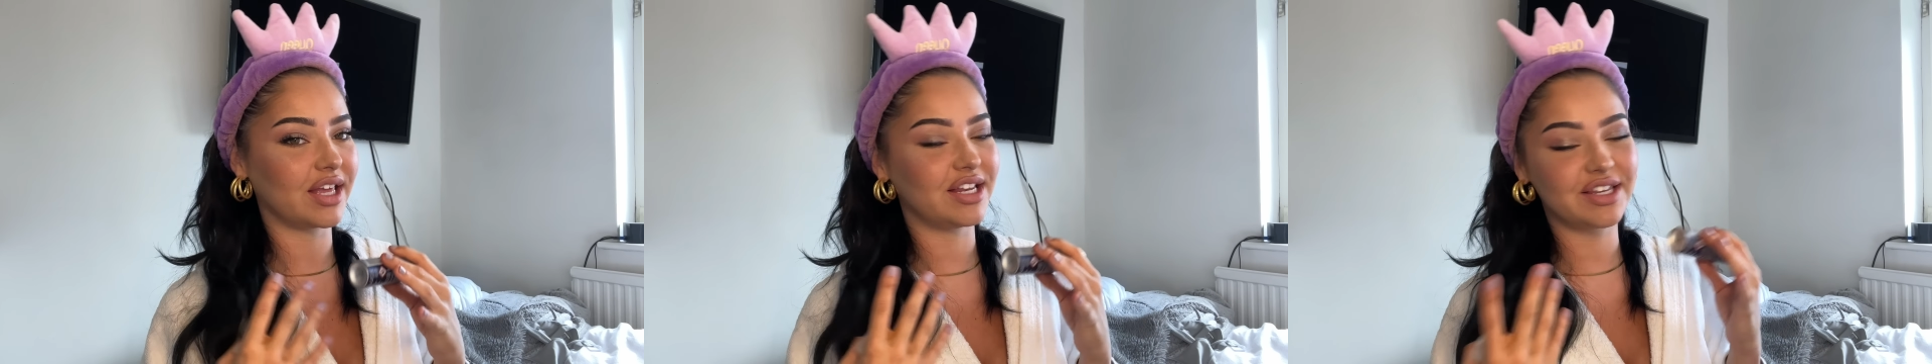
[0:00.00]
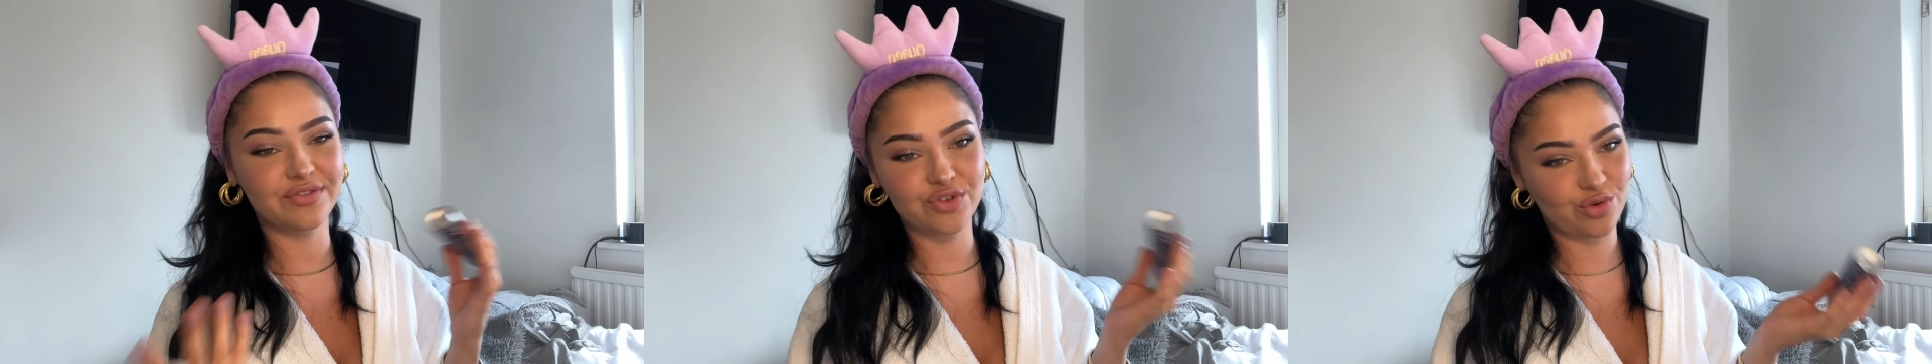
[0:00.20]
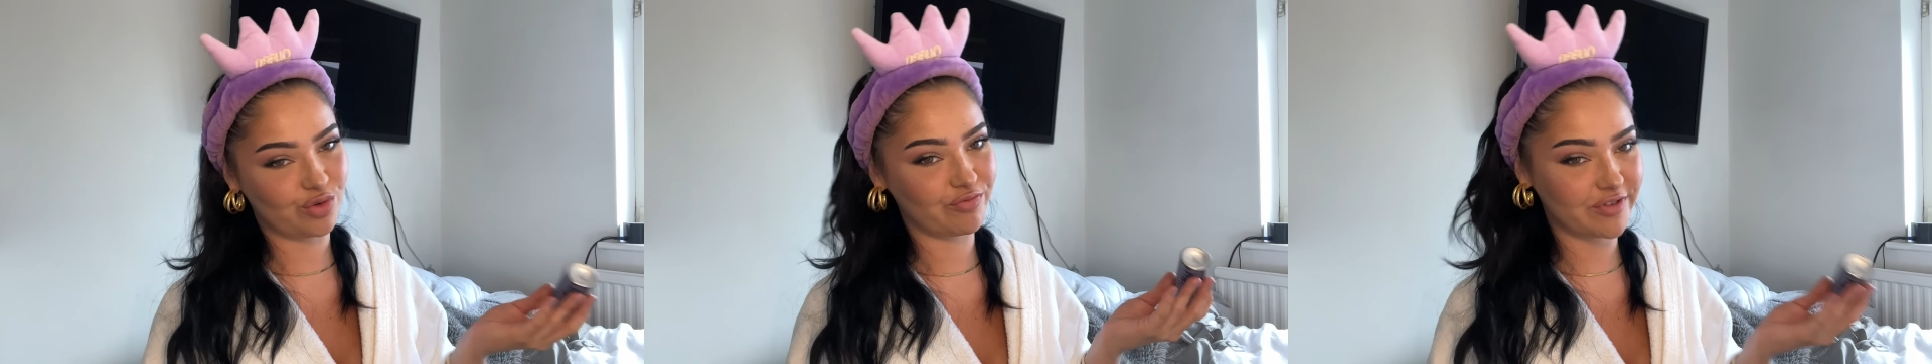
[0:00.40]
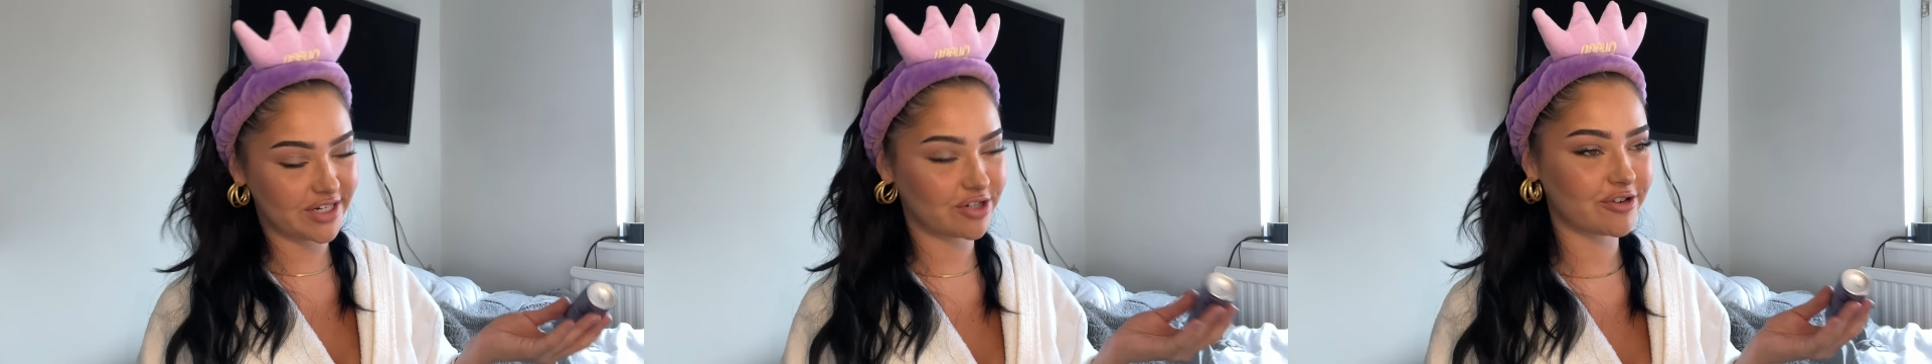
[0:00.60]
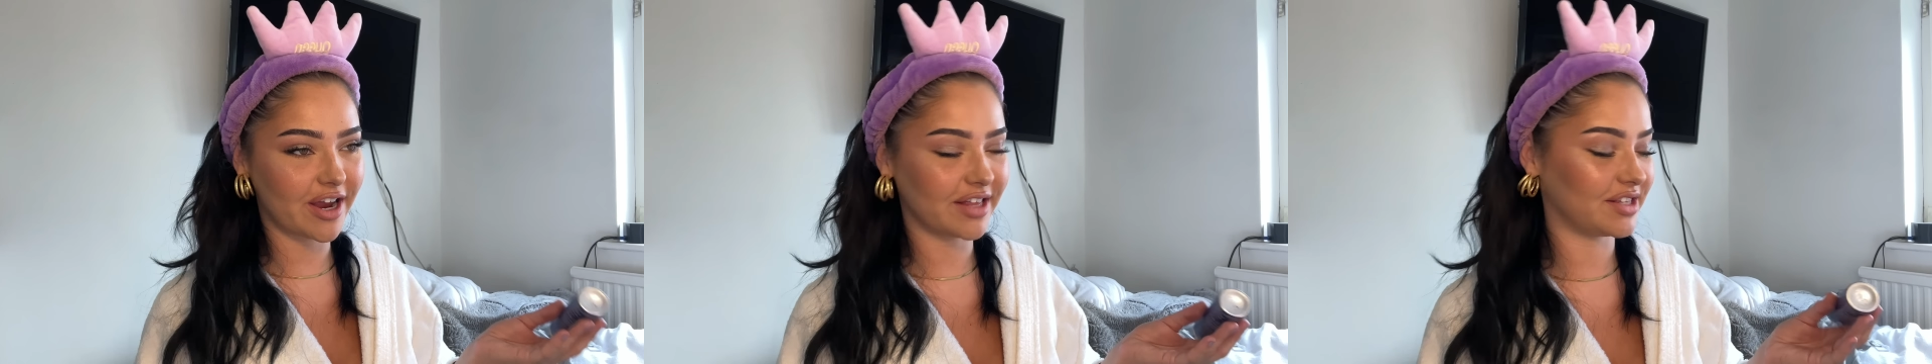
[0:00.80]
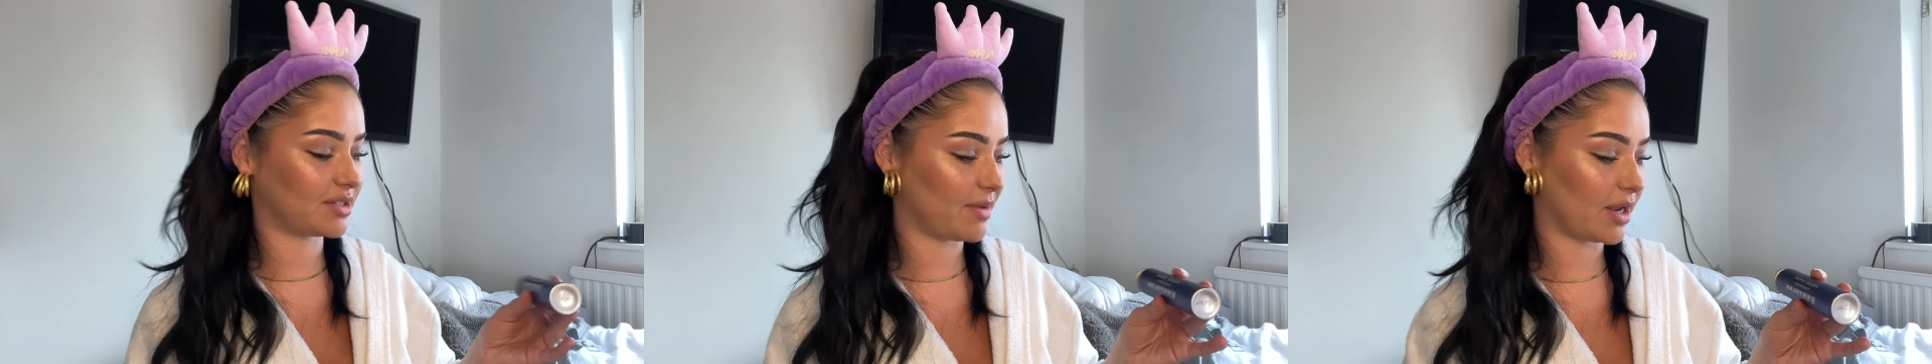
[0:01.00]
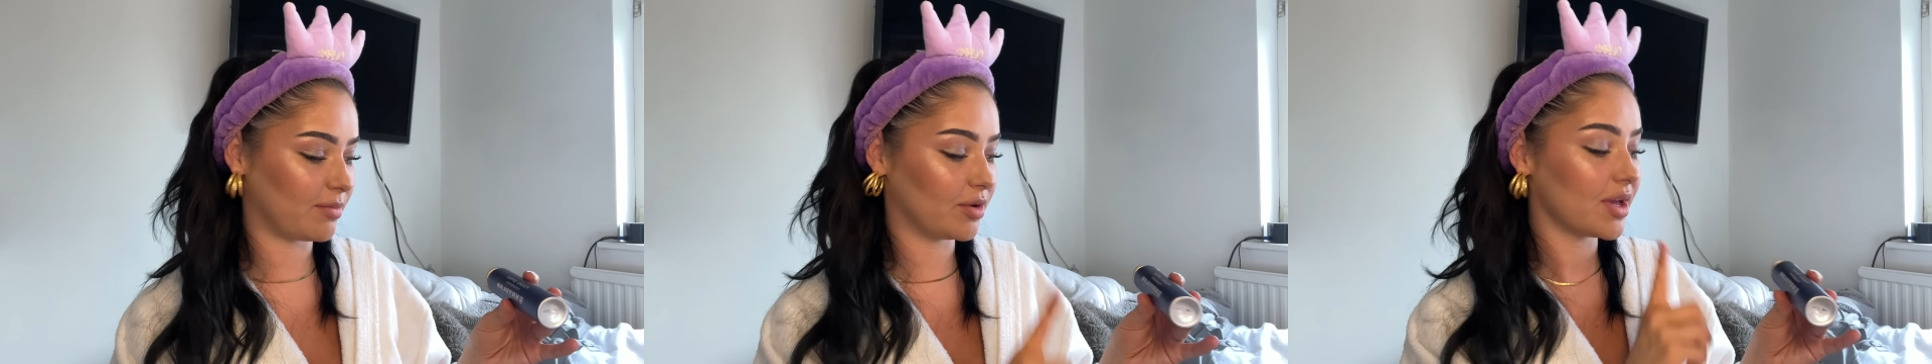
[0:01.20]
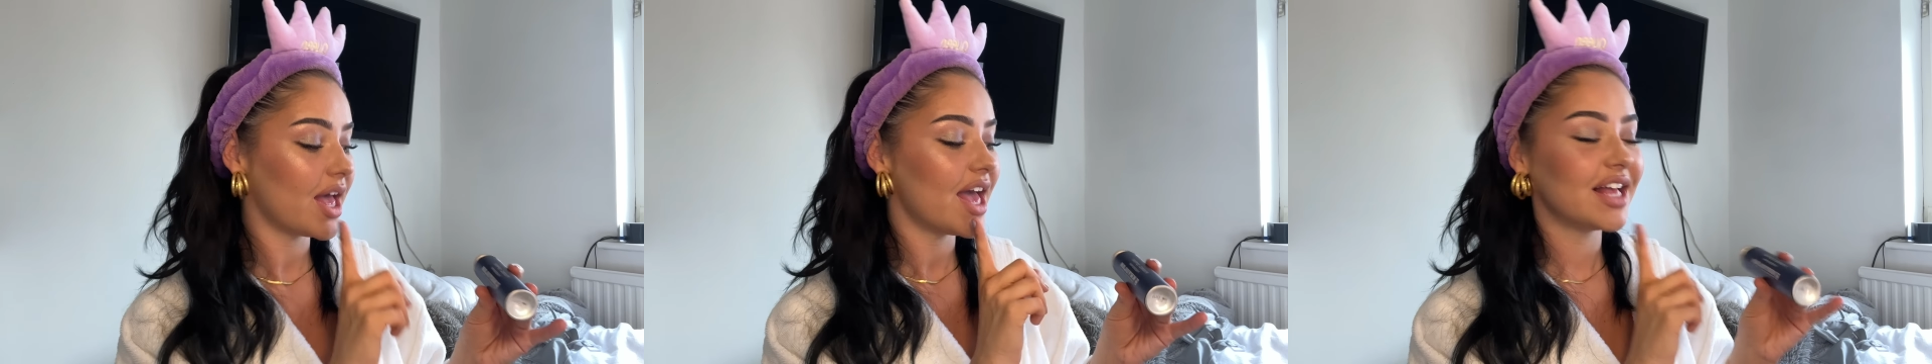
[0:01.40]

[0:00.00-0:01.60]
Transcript: and if you're recreating this makeup look,